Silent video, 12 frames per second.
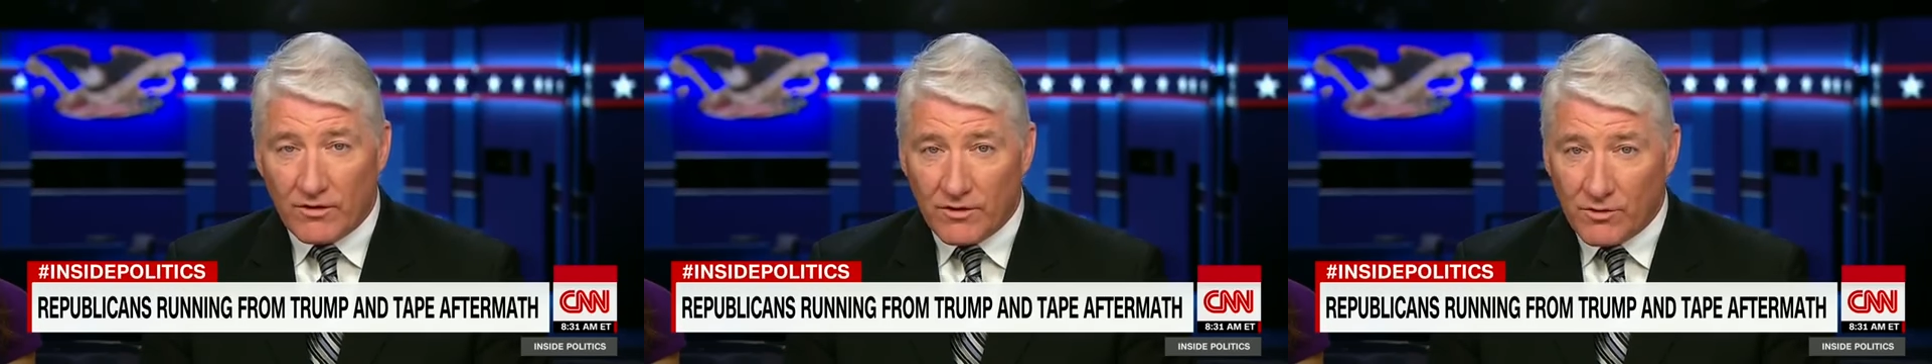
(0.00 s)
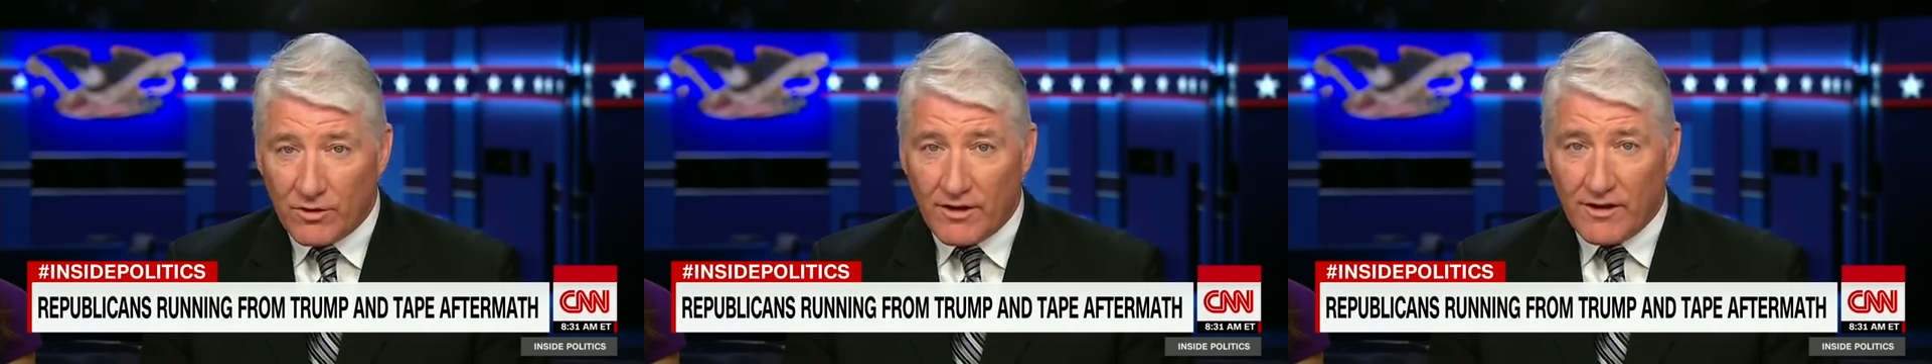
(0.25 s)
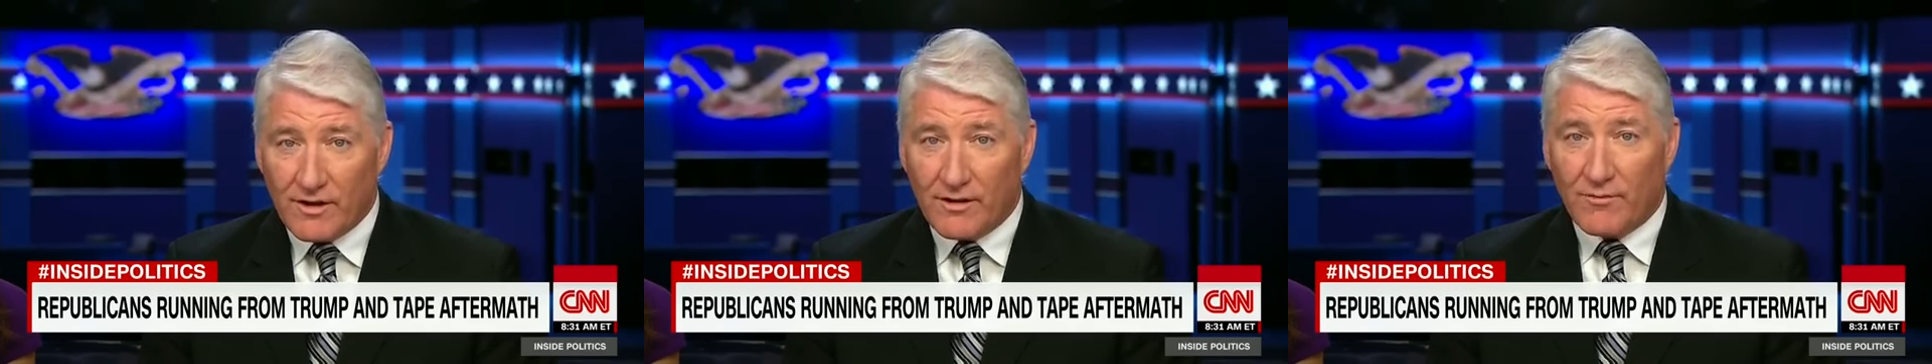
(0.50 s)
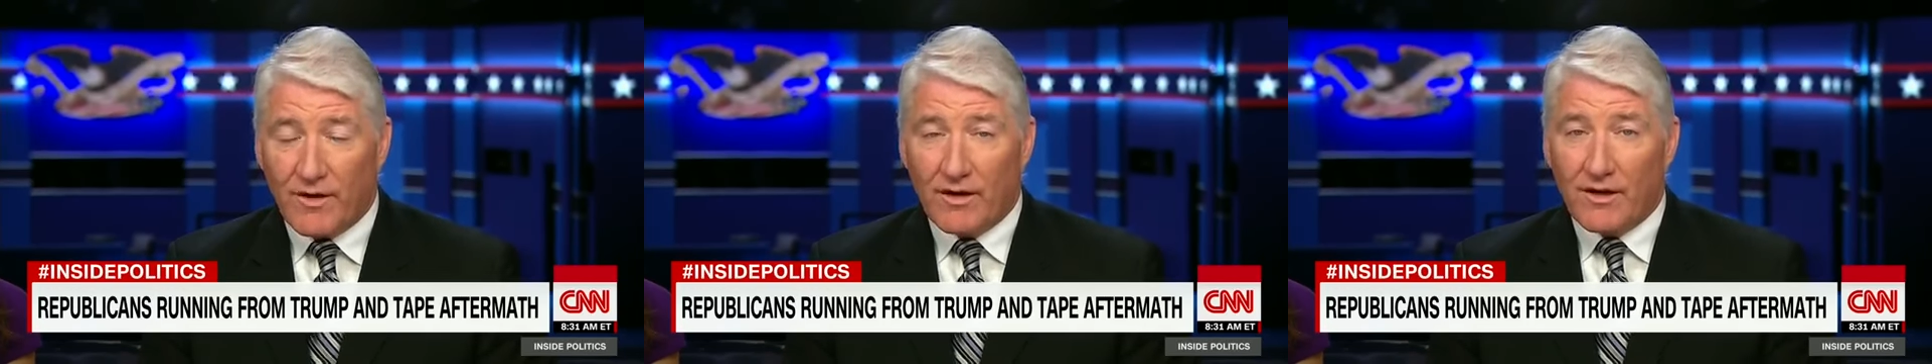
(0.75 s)
You could hear
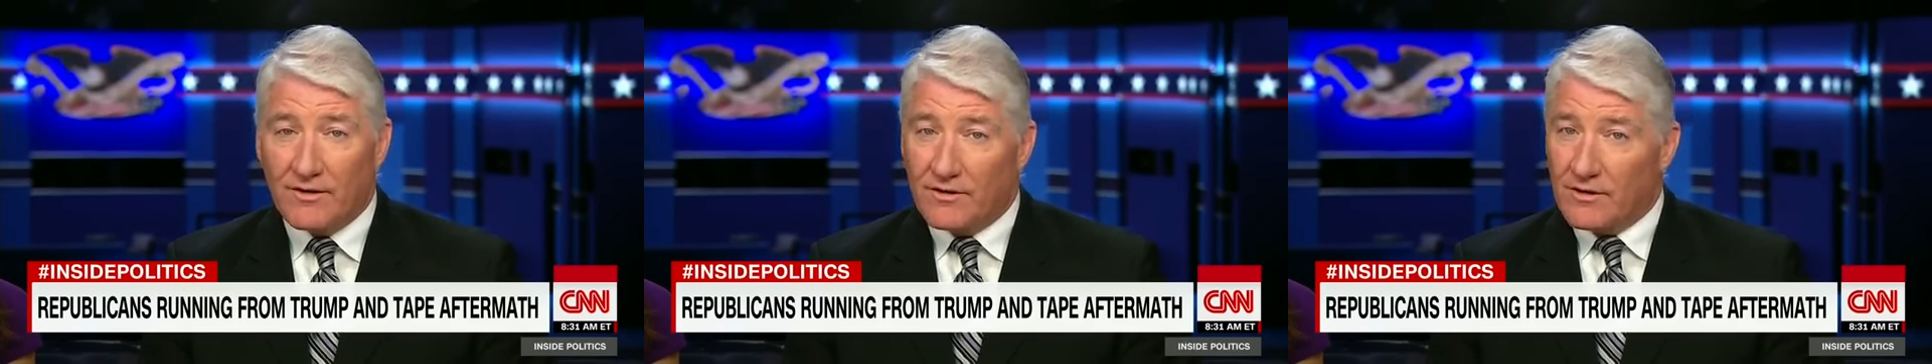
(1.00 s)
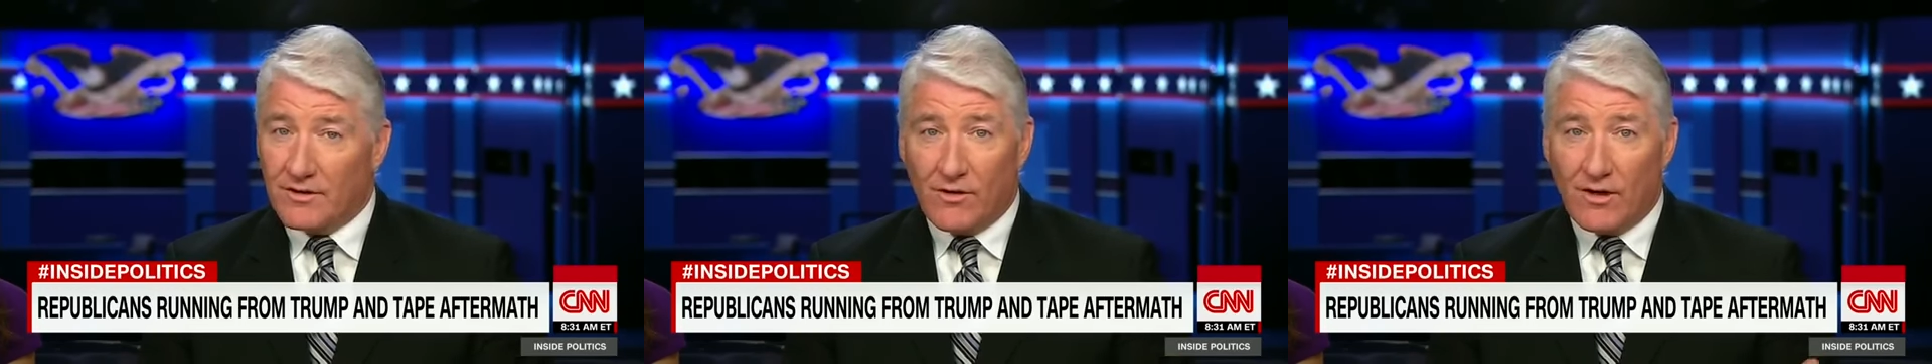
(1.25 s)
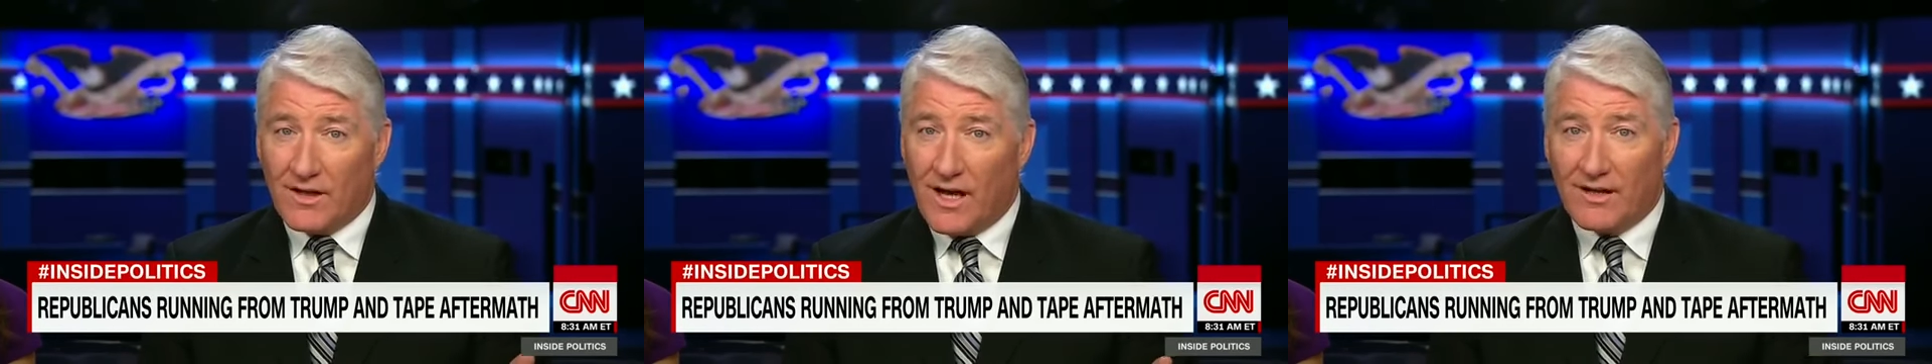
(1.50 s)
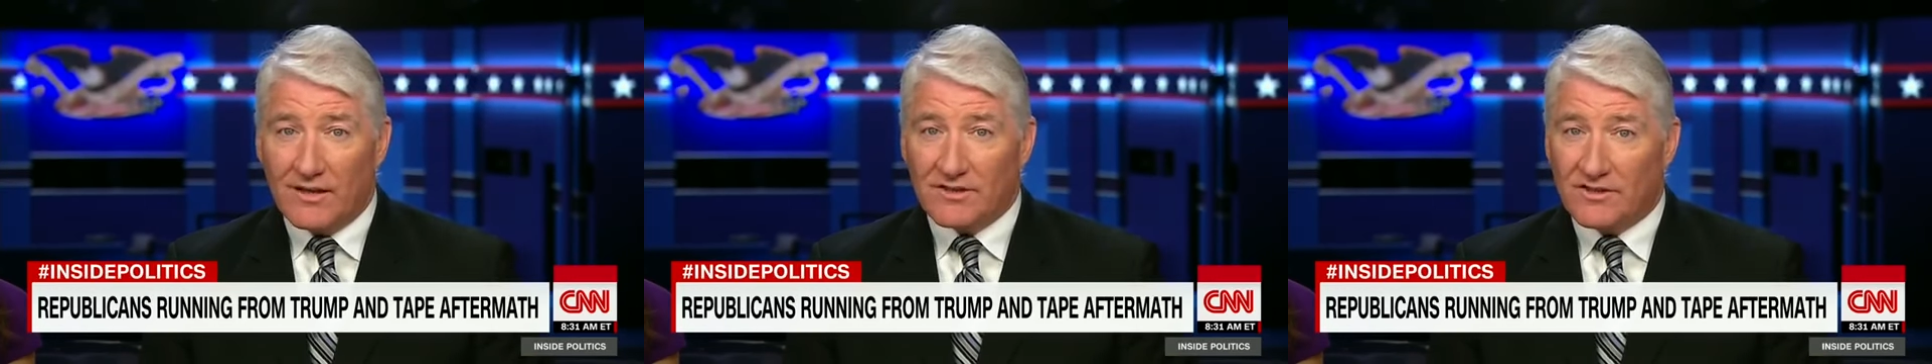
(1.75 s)
him there, and you could go online
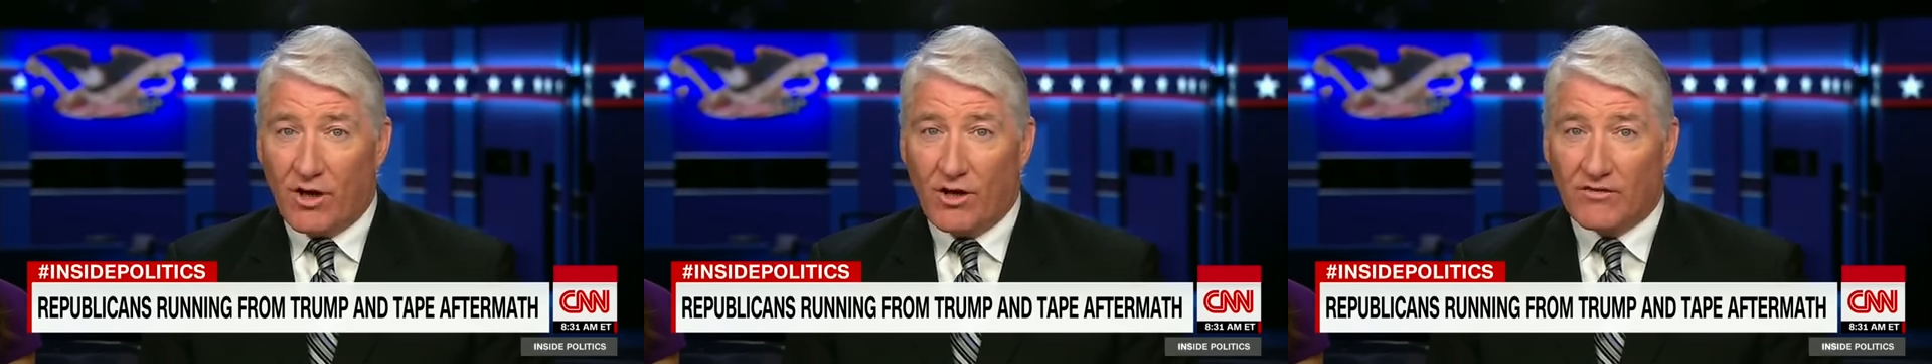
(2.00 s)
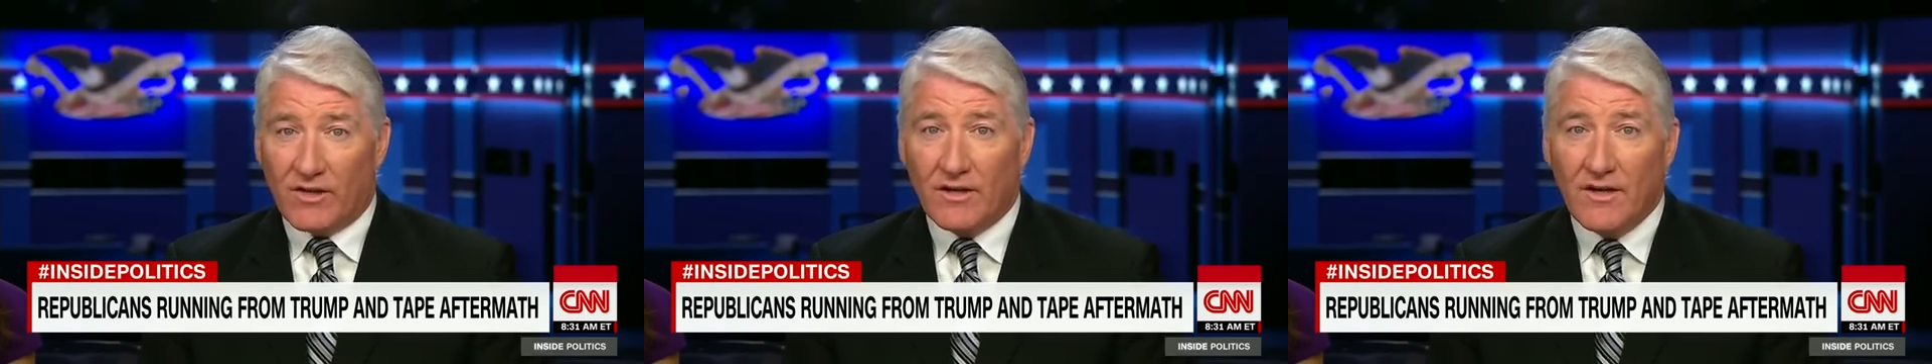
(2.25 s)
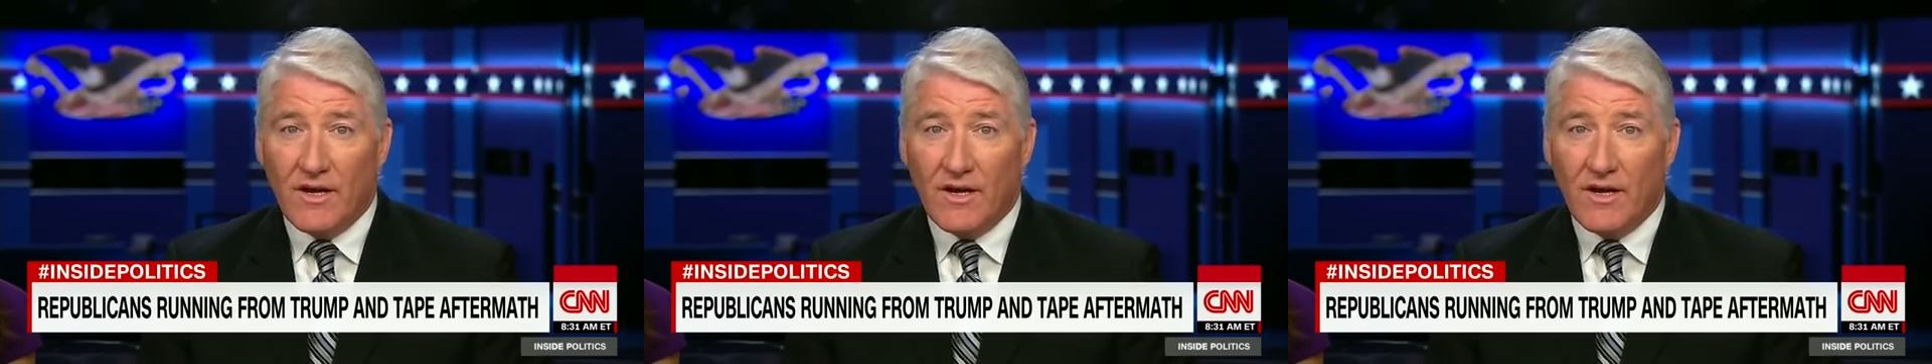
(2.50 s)
and listen to all of it.